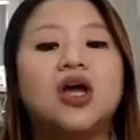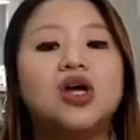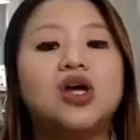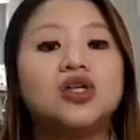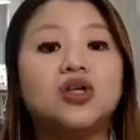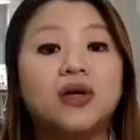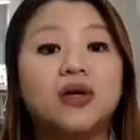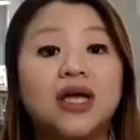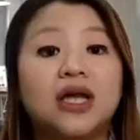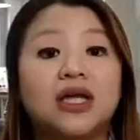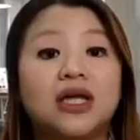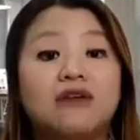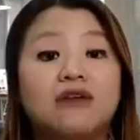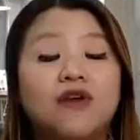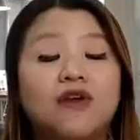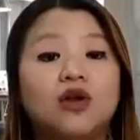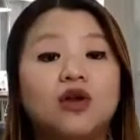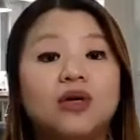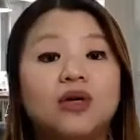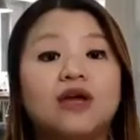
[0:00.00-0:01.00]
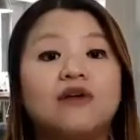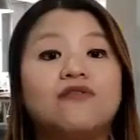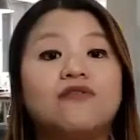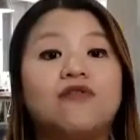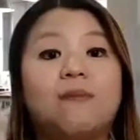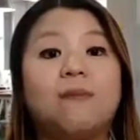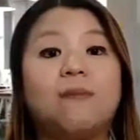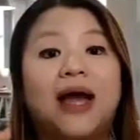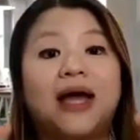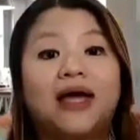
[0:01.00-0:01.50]
So again, if you're looking for
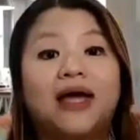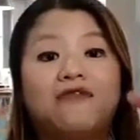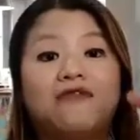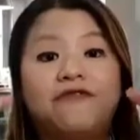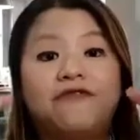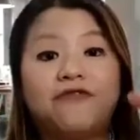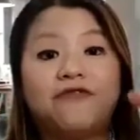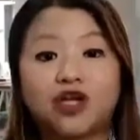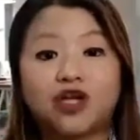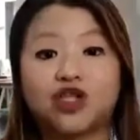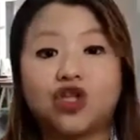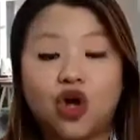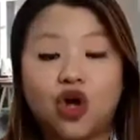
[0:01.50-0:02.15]
buying a first